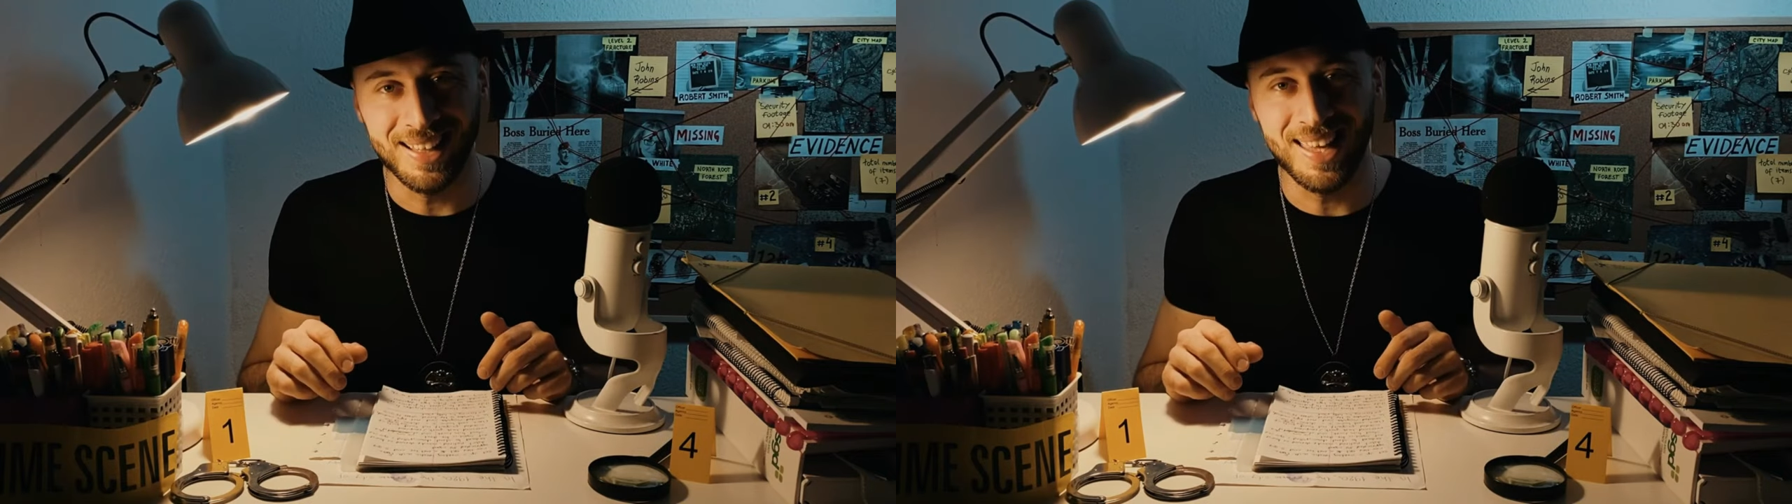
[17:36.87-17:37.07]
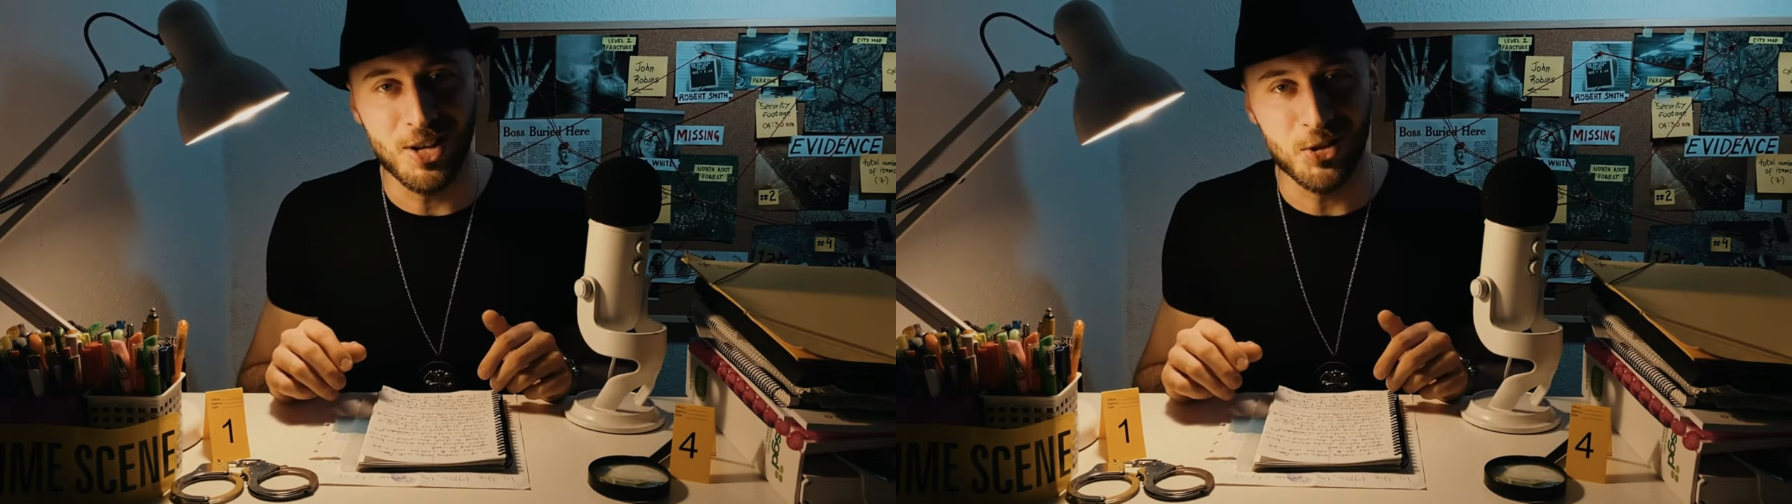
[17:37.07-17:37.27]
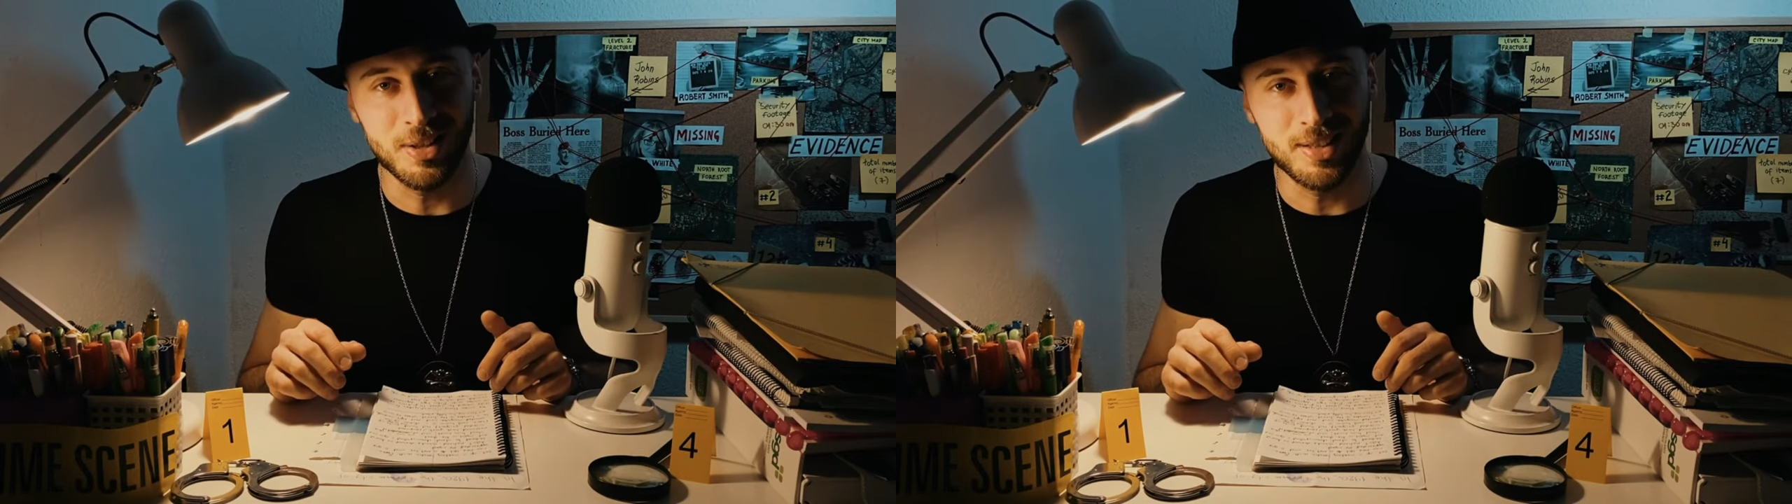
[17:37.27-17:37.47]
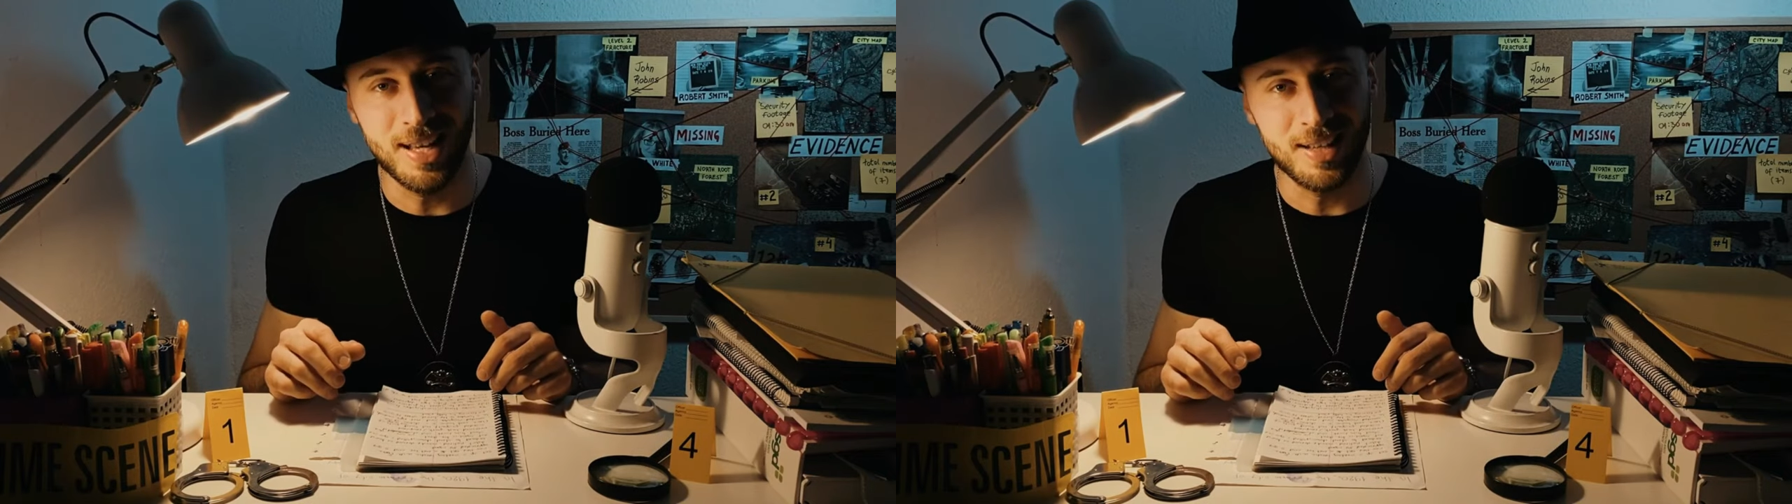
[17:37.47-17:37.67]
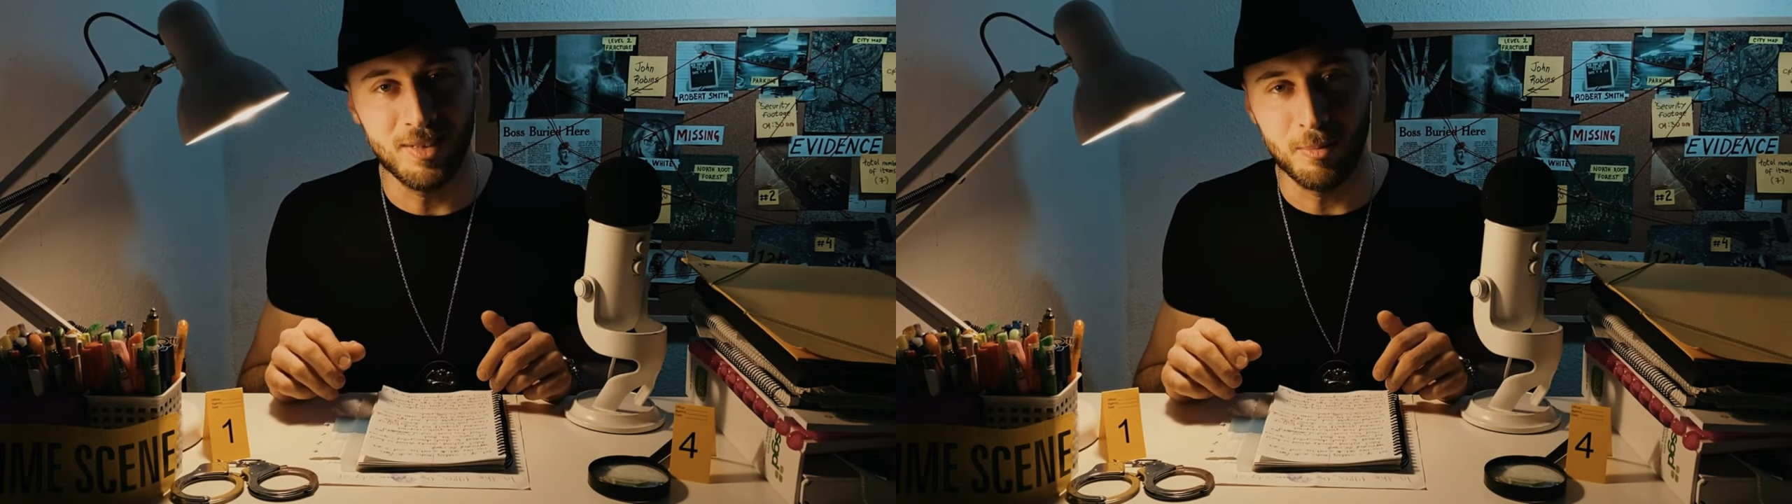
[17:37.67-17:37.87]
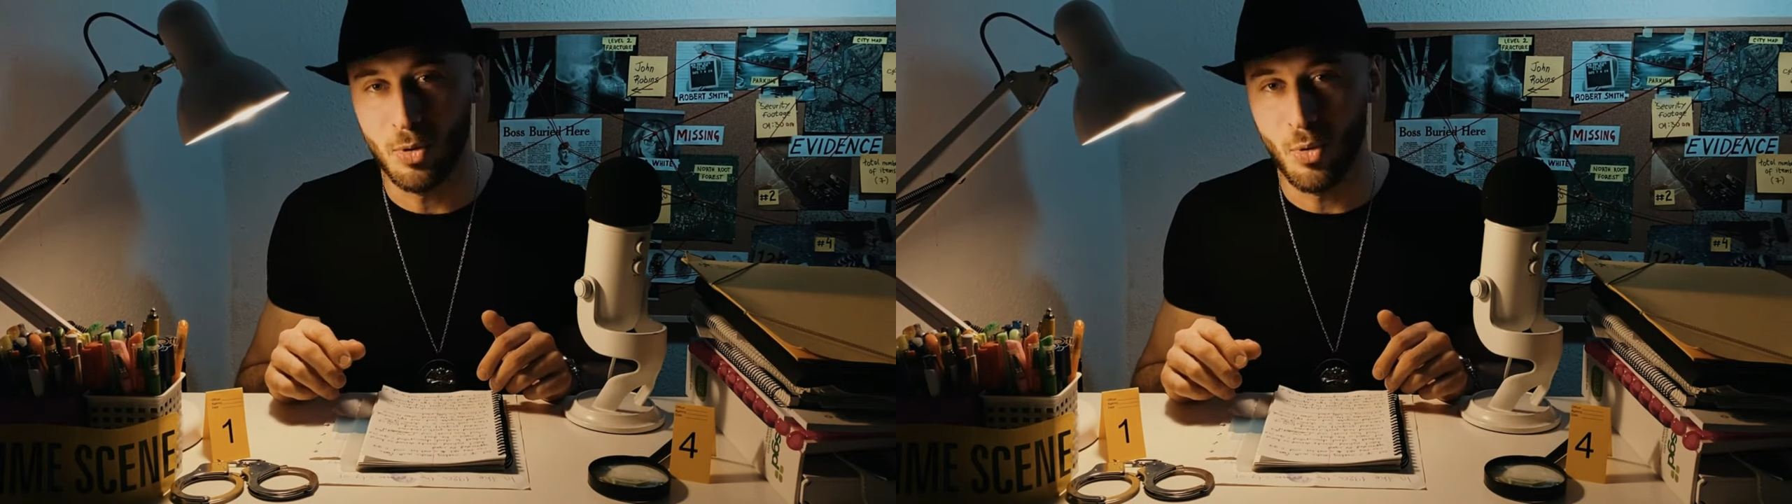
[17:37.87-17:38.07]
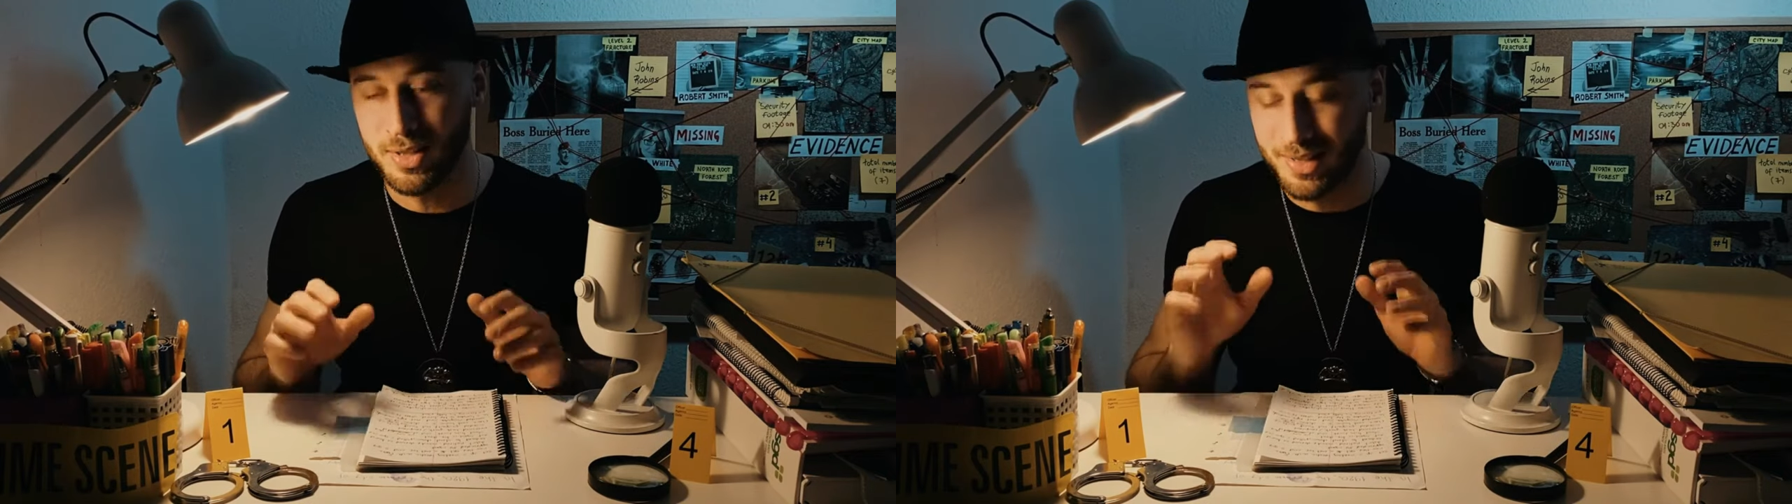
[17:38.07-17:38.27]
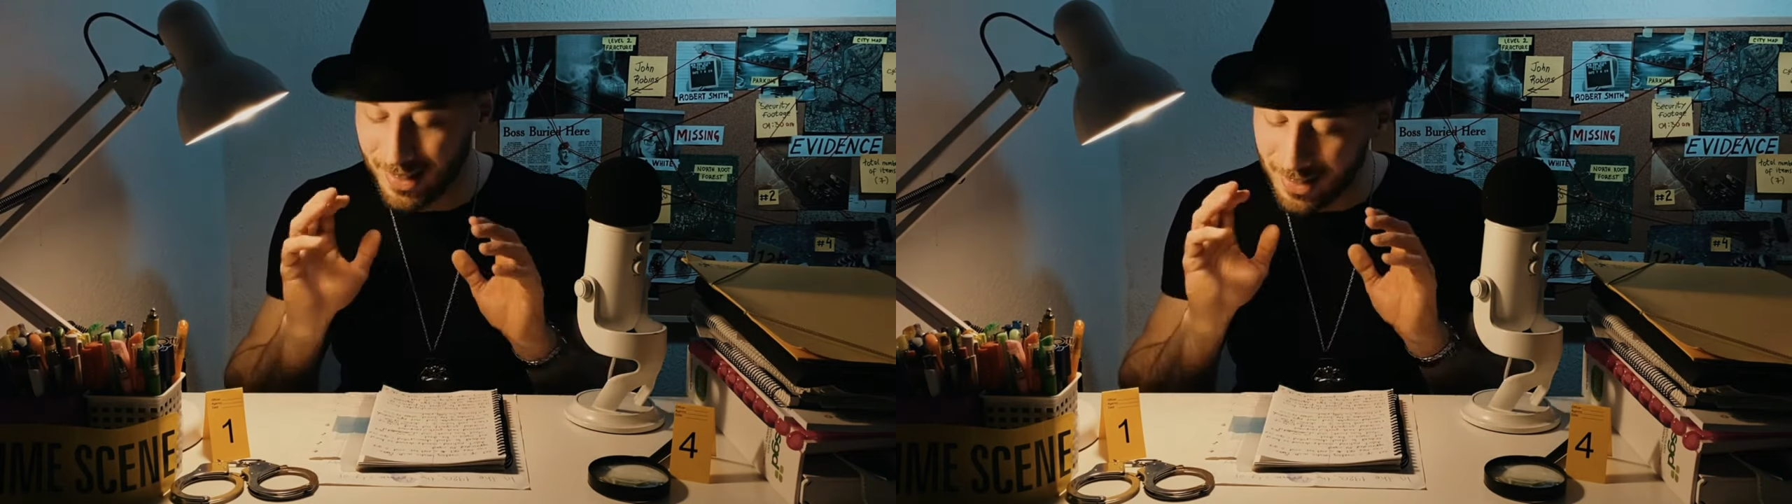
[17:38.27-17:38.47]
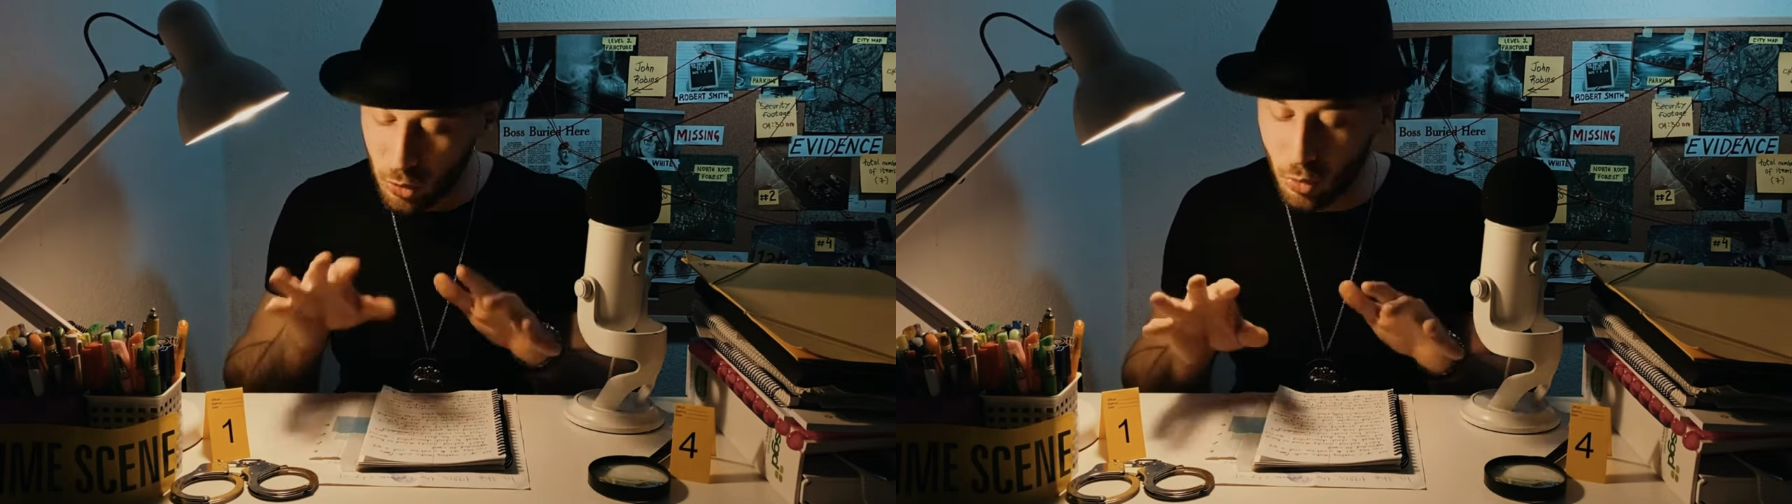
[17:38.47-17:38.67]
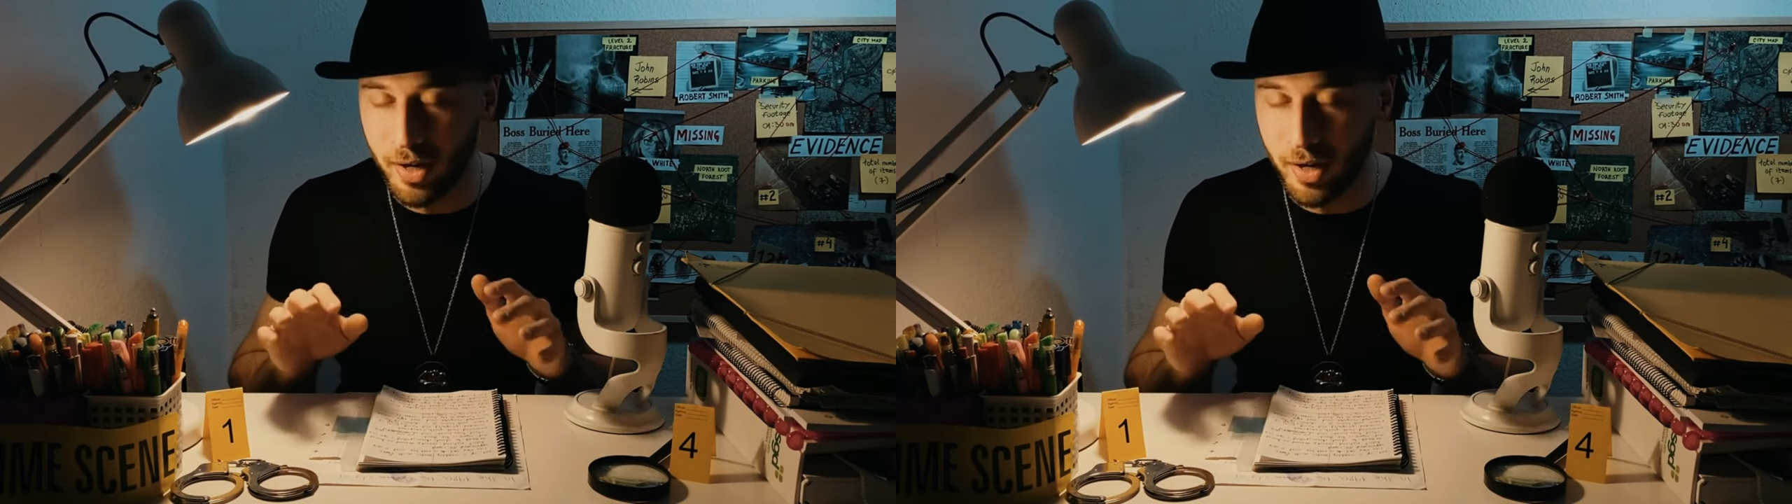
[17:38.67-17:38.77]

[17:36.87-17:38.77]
Casual Detective, because he's too